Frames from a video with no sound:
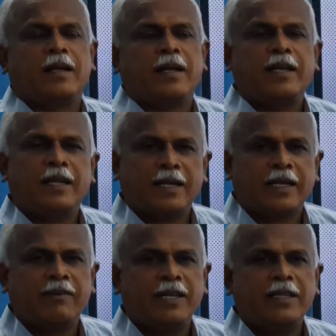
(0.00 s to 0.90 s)

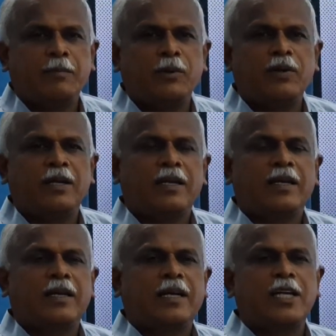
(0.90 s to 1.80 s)
given in the book.
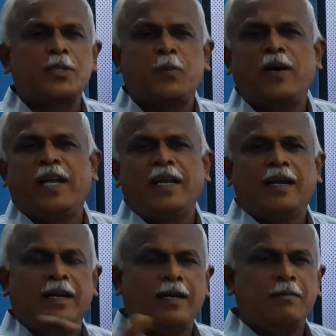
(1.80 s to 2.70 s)
Corresponding
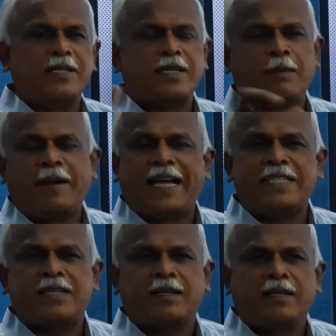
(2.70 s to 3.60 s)
numbers are
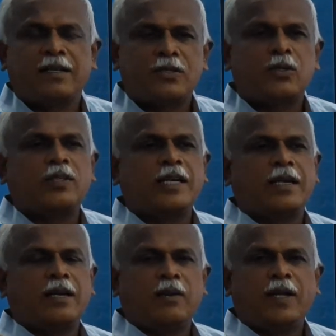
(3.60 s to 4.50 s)
matched so
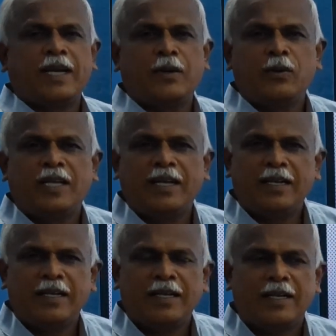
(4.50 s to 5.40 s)
that you can do
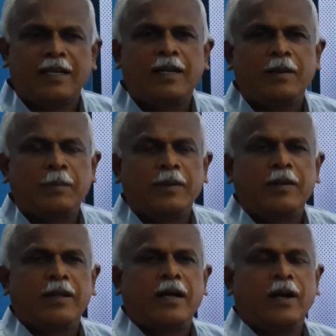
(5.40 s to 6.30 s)
the
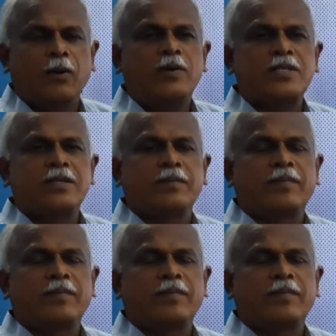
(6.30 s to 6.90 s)
accounts